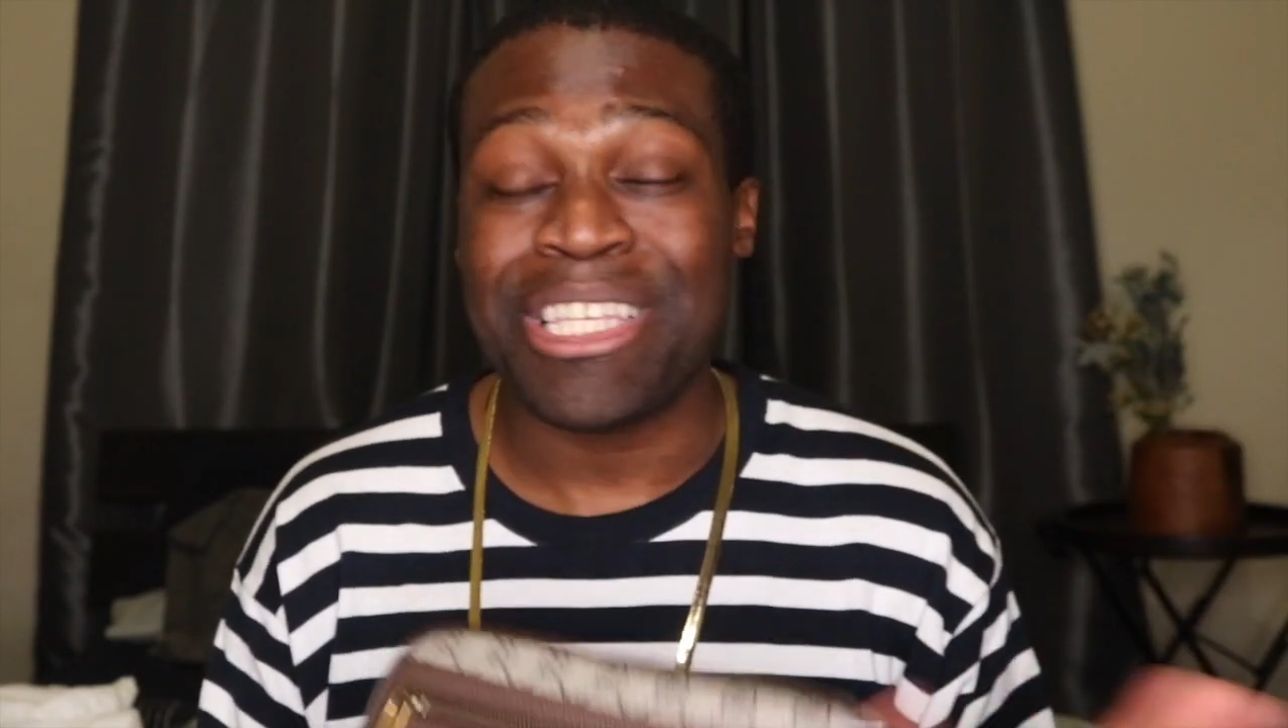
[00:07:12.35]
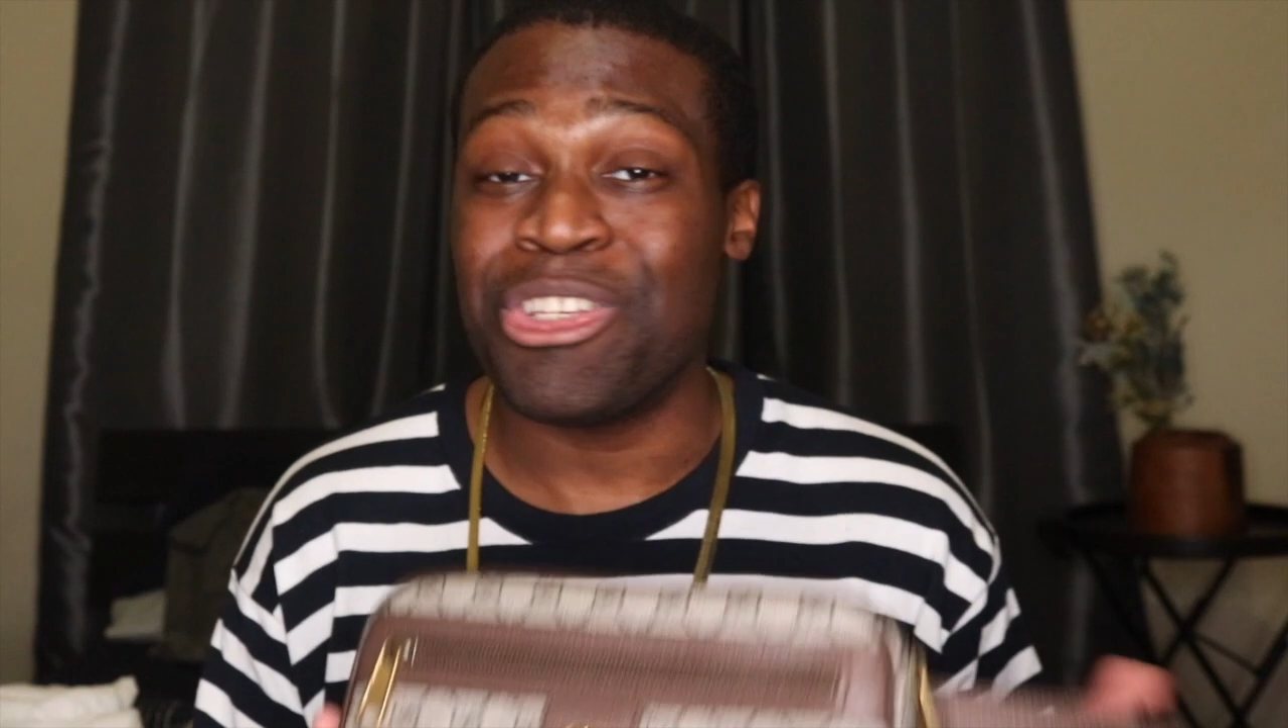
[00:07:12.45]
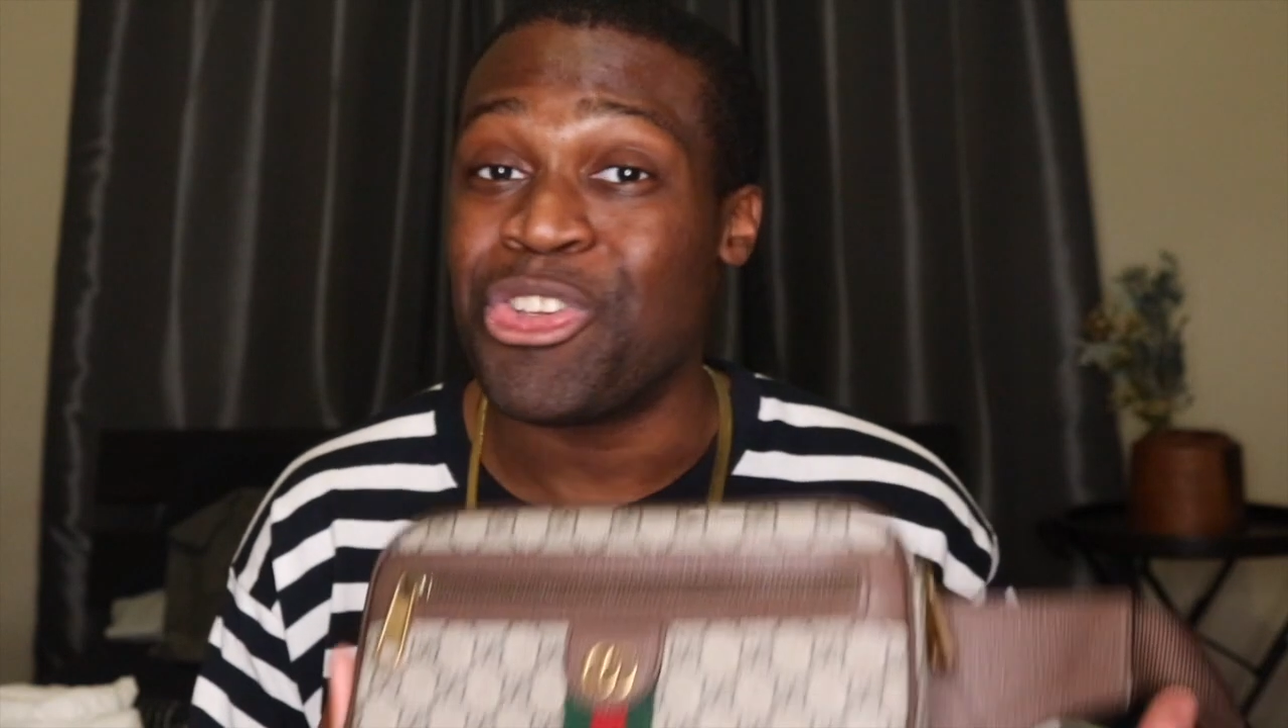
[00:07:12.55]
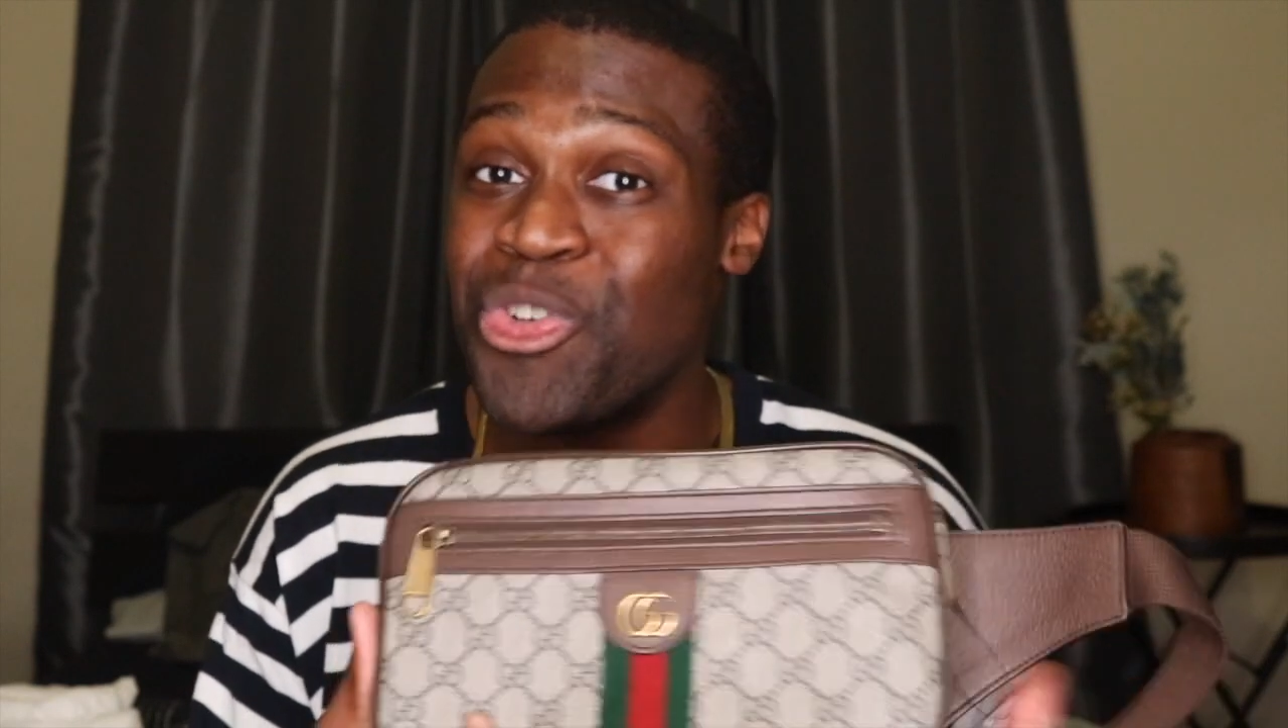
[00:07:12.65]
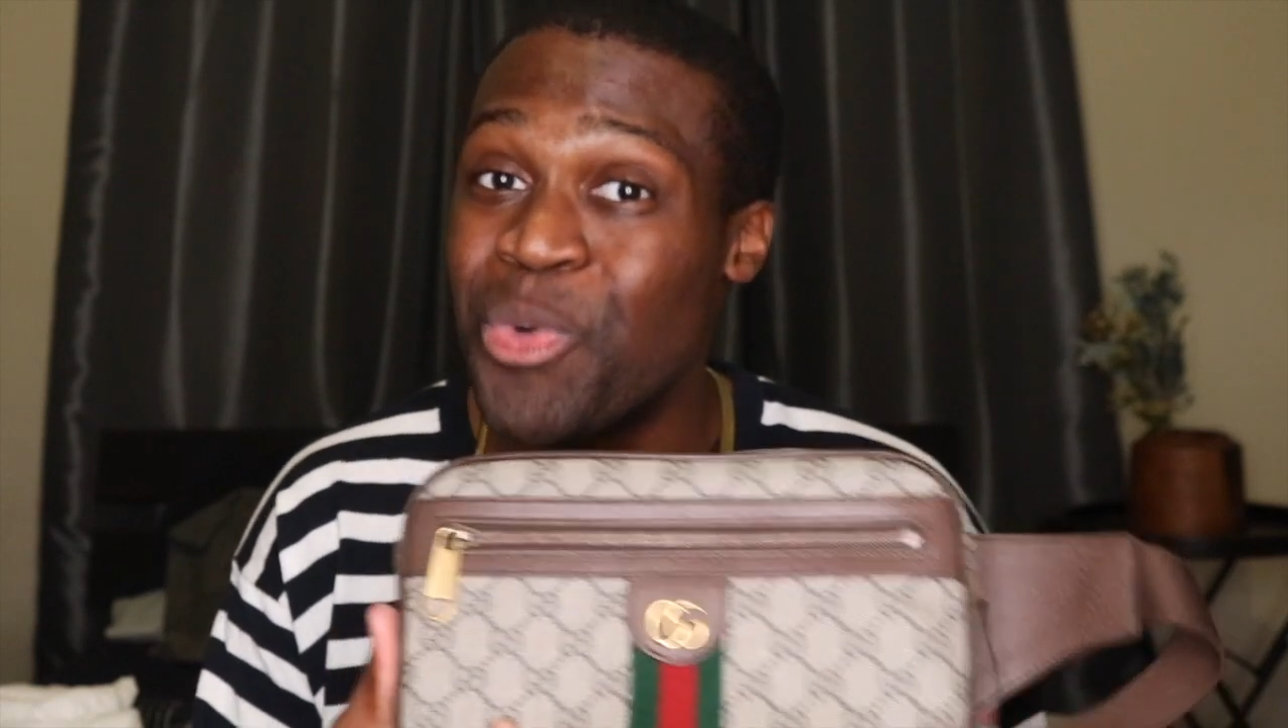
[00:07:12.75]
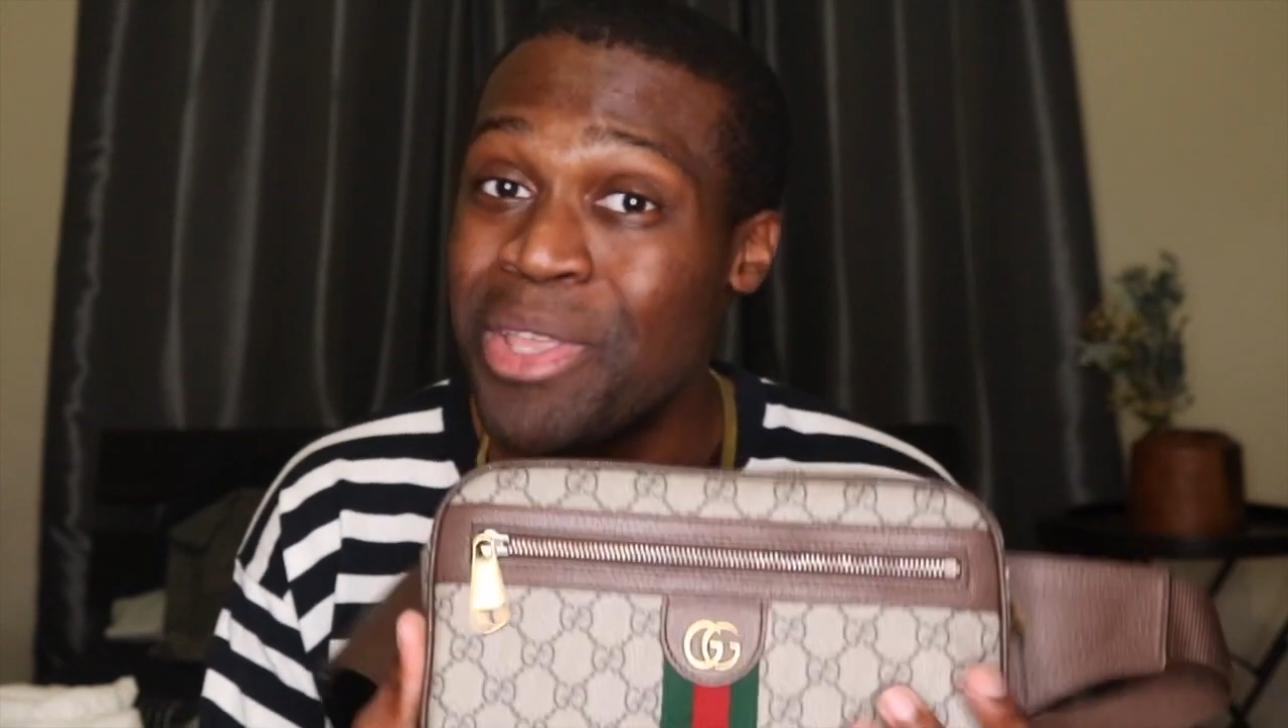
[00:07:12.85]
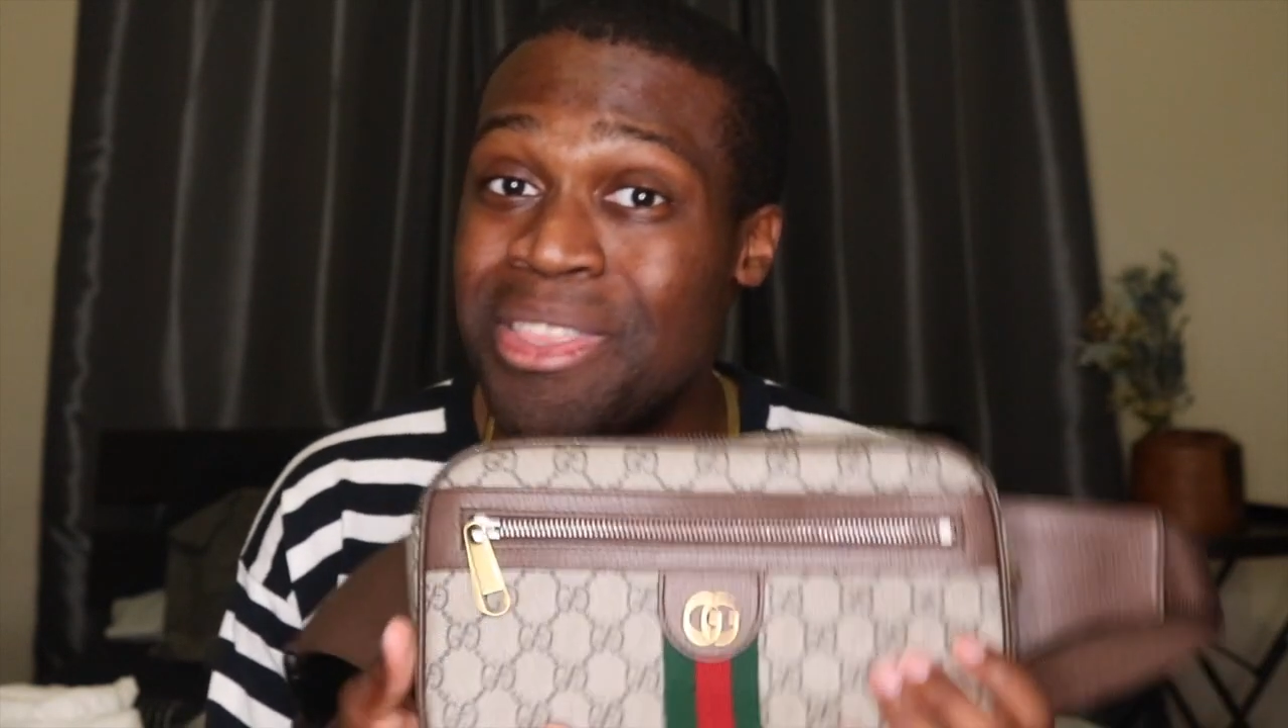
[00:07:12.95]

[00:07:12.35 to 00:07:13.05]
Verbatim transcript: enjoyed